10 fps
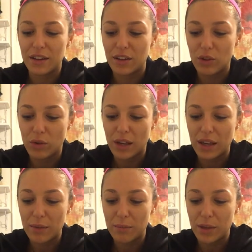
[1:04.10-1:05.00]
you
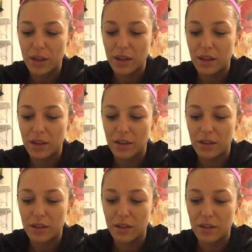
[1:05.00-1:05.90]
can't be,
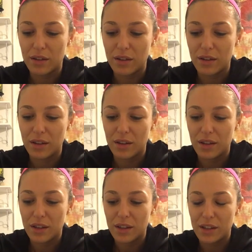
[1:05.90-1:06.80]

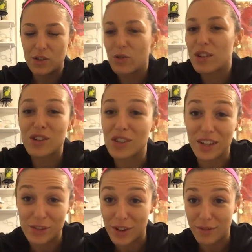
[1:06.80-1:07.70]
there's no such thing
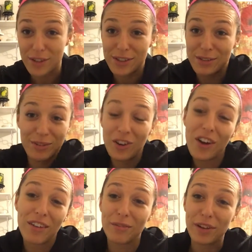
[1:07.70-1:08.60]
as nervous. You're
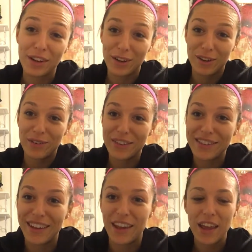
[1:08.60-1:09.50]
not fucking nervous.
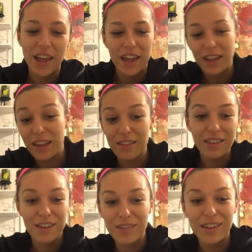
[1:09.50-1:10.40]
Like, yeah, you
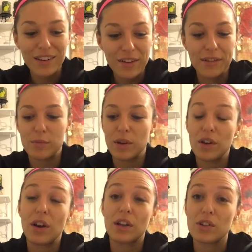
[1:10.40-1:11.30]
think you're fucking nervous, but you're
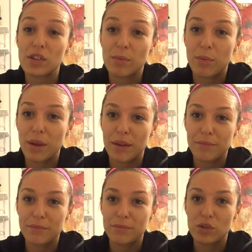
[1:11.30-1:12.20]
not. You're just unprepared.
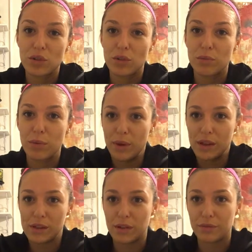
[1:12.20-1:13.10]
So prepare
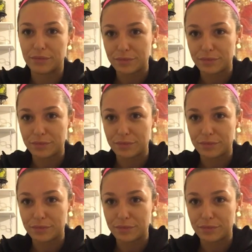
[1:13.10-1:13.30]
yourself,